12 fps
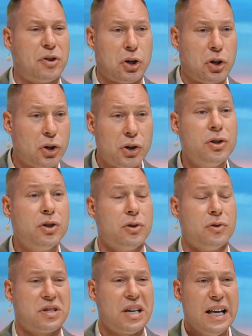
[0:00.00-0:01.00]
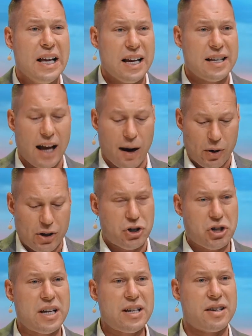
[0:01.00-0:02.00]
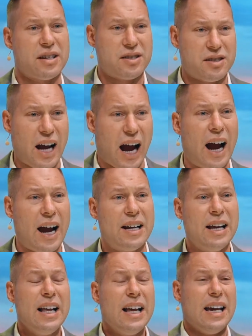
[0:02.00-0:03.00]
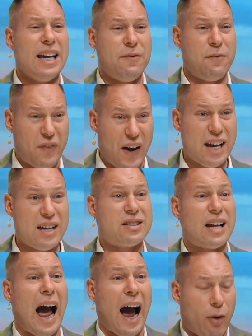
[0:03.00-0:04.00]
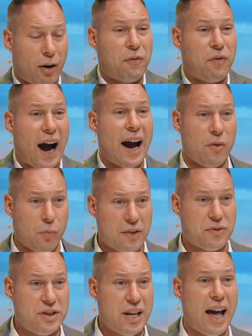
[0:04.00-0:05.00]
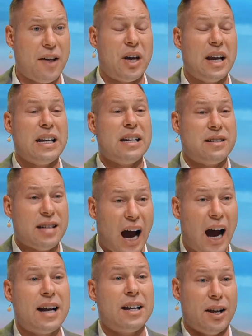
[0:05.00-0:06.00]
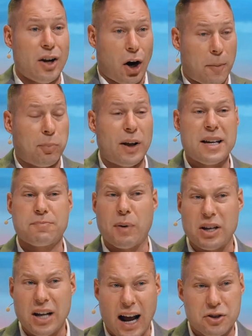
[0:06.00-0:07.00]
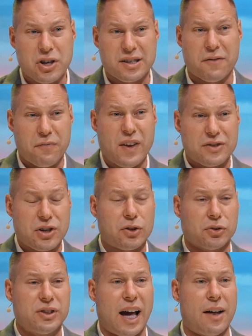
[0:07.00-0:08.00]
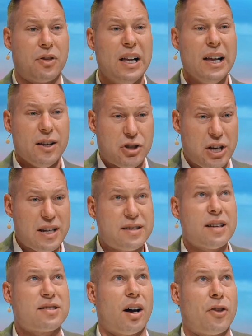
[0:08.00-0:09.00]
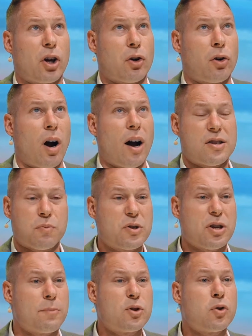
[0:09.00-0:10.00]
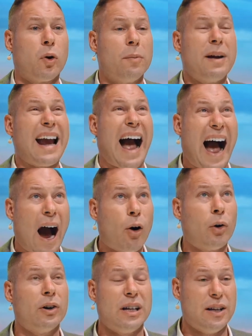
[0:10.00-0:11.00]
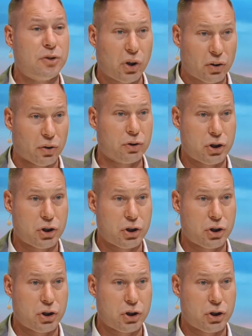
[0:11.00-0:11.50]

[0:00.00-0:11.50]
the good news is that when Jesus died, he faced our fight with death and he died in our place, but not just a physical death. Jesus on the cross was absorbing our eternal